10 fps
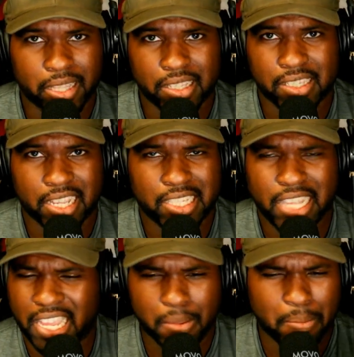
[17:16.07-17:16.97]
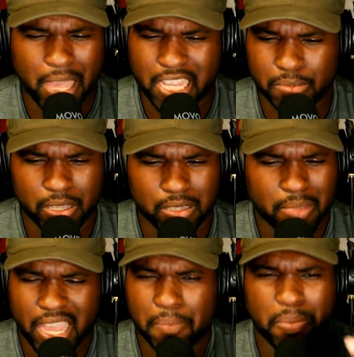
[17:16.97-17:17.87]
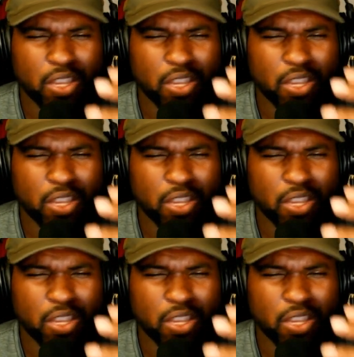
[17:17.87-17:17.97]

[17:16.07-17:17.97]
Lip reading: these signs. Take amazement, man.